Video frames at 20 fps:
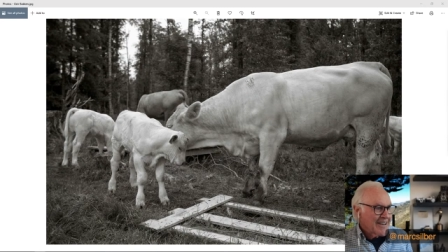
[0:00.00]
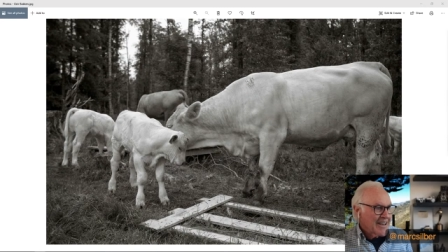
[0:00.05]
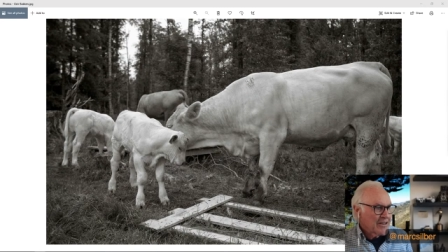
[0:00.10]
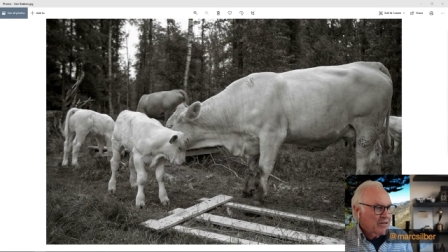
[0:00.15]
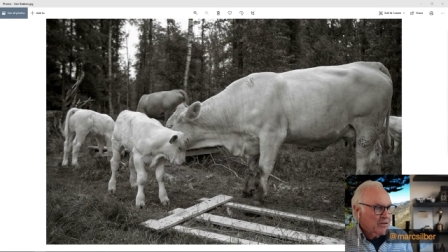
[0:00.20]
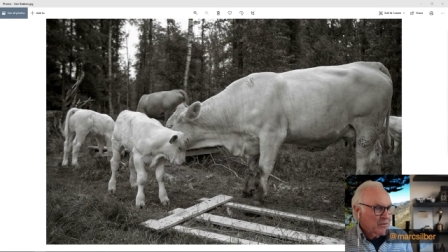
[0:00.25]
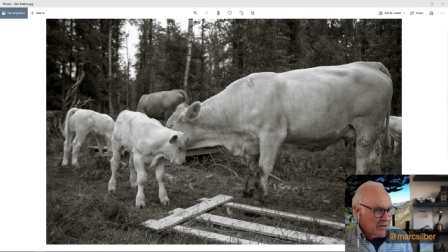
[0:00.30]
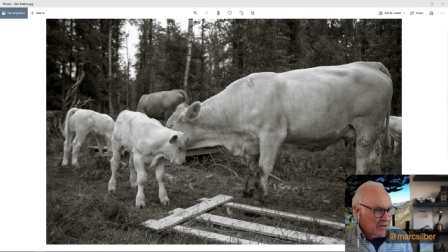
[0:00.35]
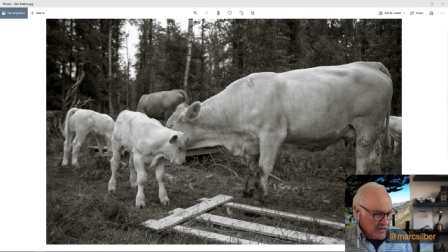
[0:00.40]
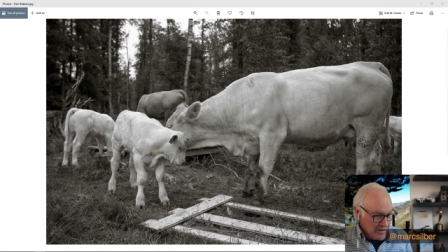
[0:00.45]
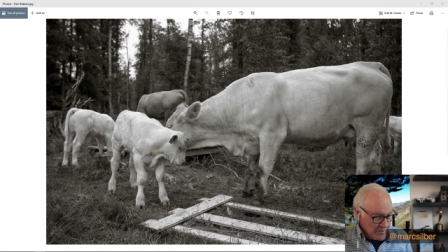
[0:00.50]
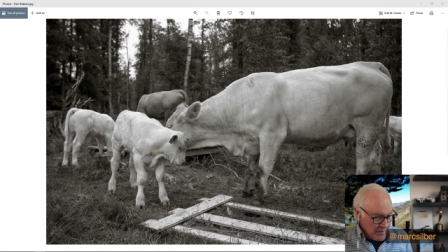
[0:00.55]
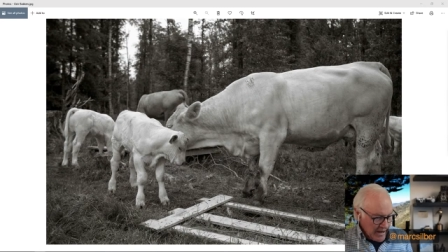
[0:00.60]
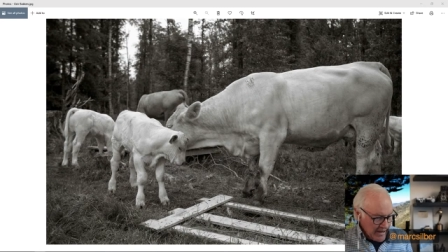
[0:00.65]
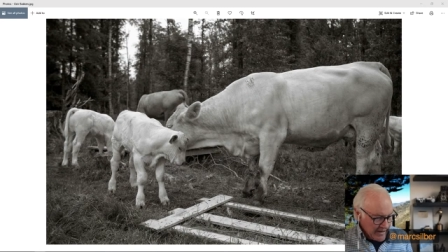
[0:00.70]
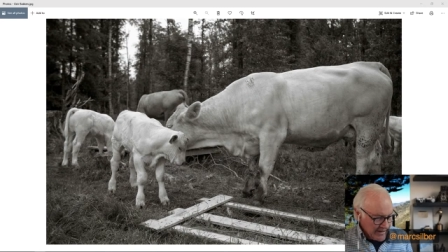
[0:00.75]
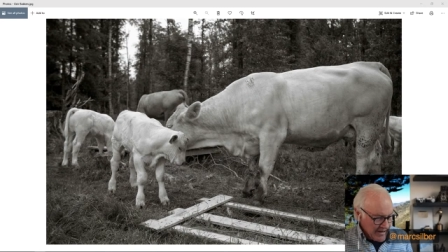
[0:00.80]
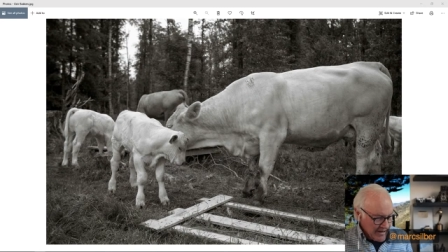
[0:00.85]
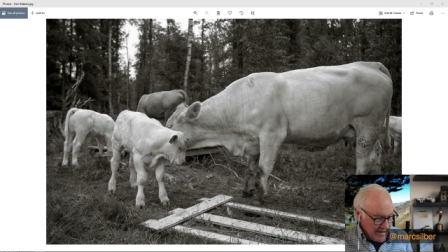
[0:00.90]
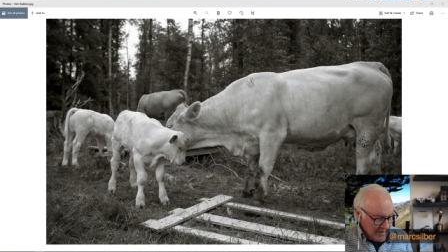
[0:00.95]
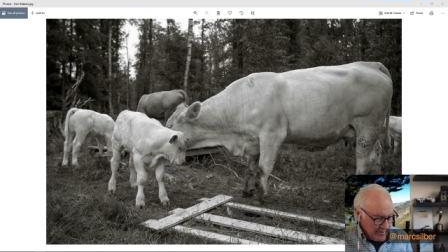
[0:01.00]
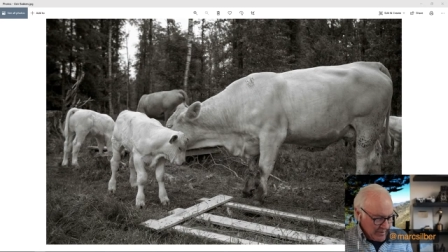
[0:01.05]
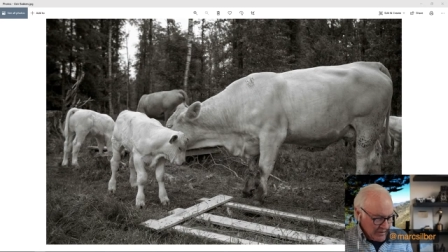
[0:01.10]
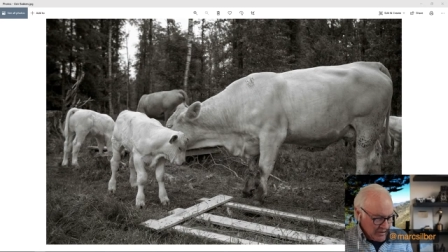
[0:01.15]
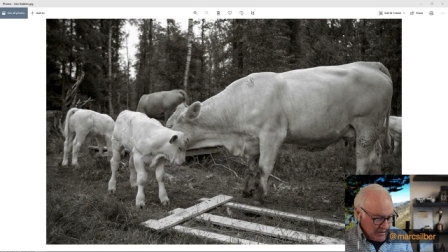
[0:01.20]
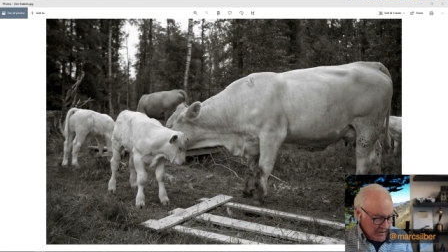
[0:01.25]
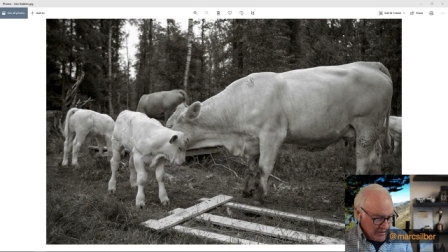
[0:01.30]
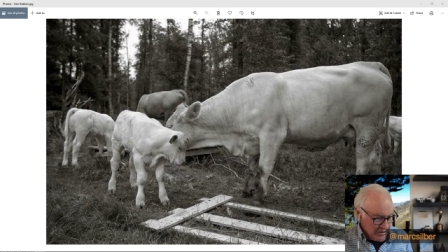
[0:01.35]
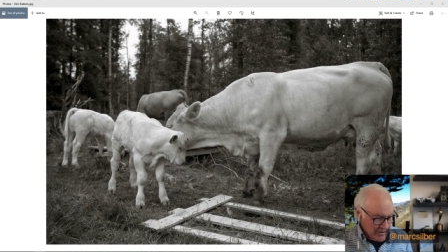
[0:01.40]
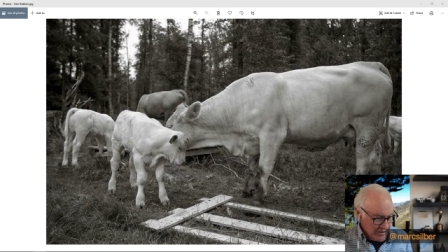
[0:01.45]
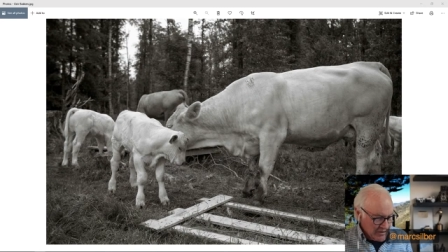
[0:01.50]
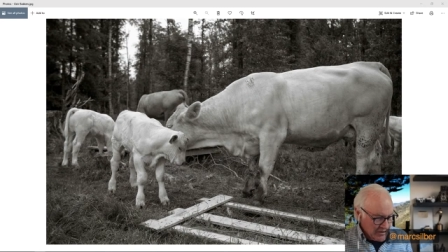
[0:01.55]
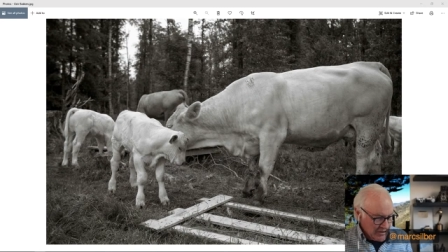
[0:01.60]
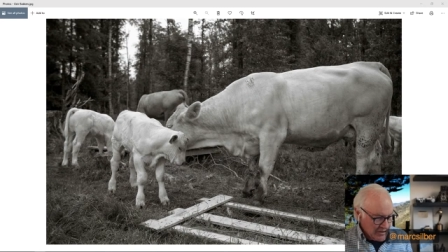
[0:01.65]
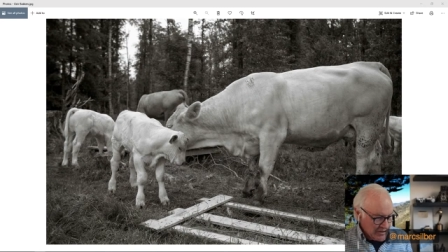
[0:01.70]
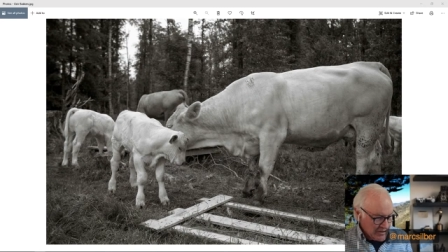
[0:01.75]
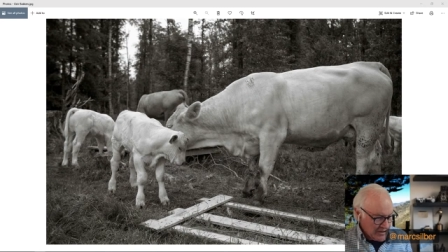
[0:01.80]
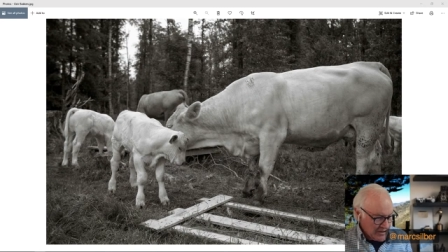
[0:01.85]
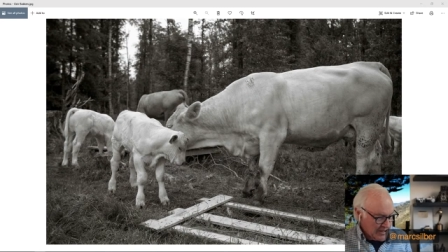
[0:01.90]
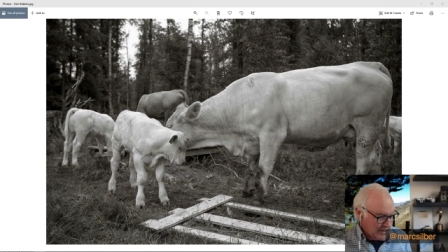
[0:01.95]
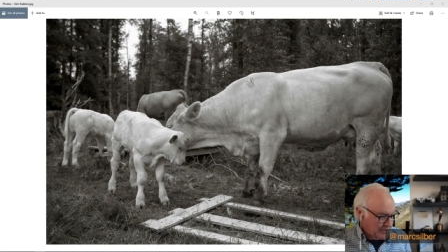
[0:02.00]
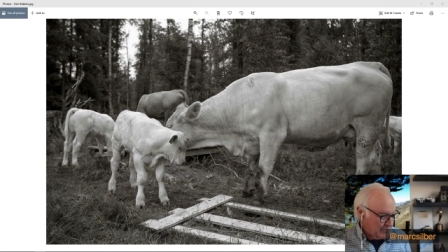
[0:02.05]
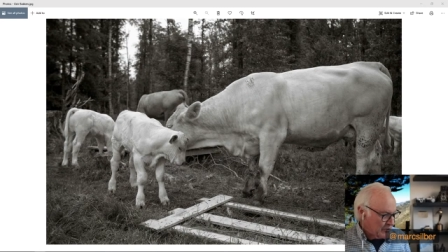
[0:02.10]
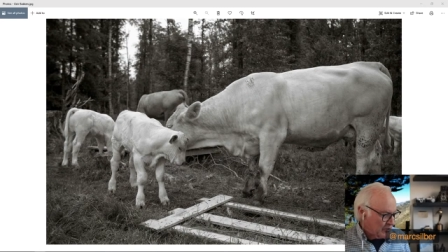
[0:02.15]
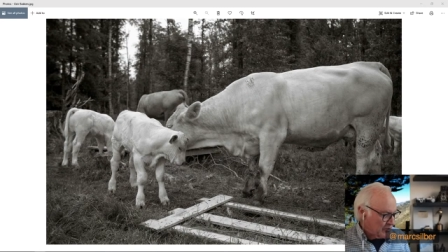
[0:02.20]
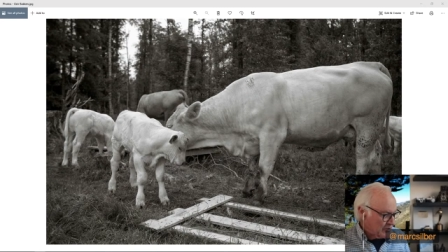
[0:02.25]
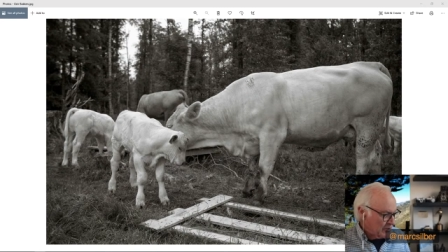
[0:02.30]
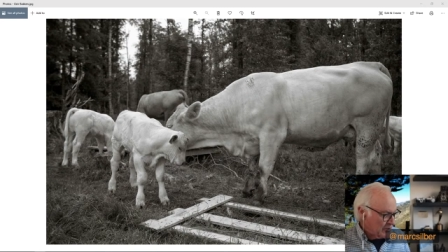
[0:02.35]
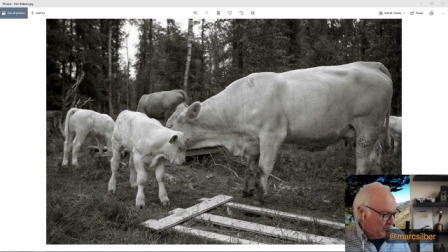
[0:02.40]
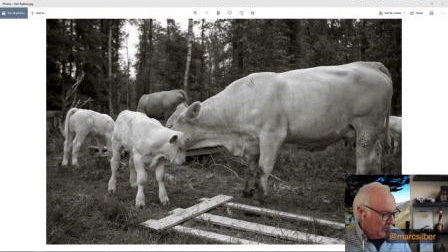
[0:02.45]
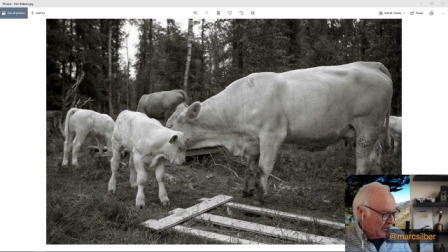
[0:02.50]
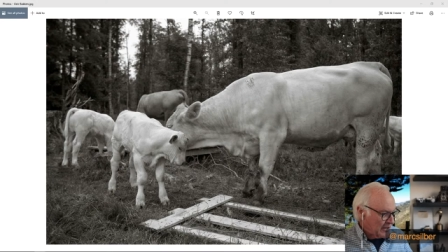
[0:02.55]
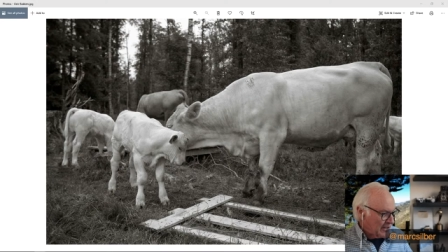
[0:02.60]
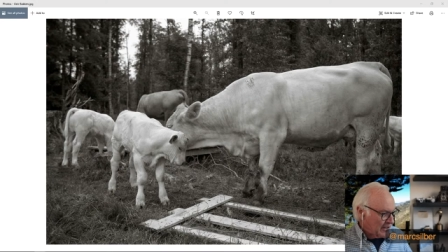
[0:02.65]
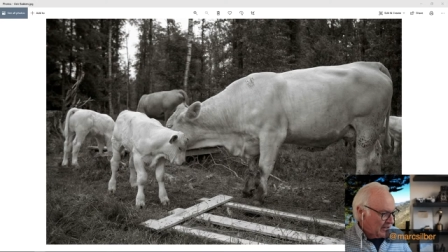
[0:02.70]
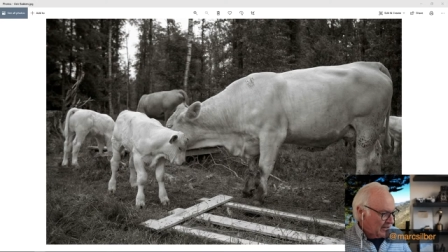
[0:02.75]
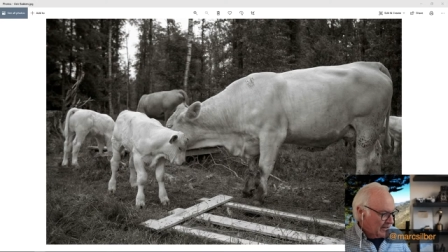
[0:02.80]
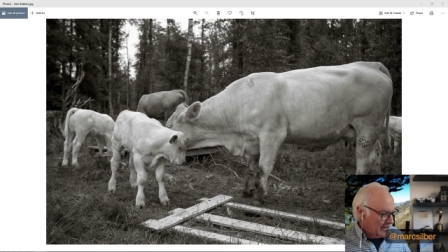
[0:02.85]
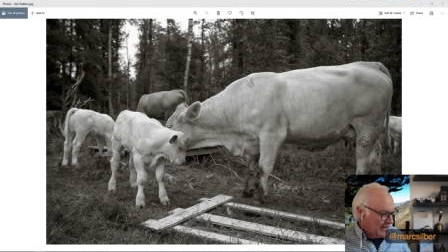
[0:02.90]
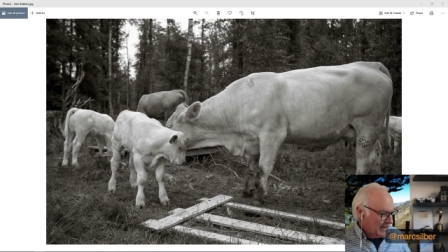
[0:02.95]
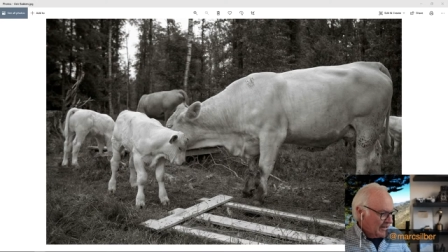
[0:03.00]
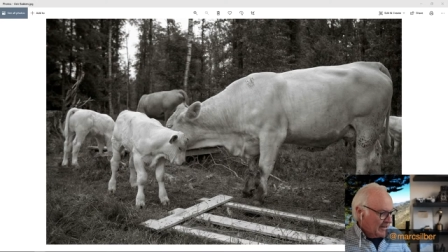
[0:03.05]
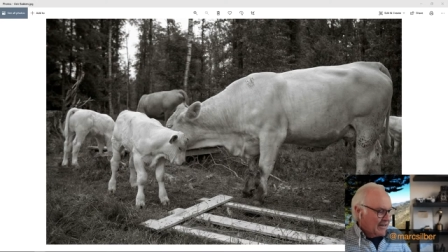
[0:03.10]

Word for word: And three-spot composition just seems to be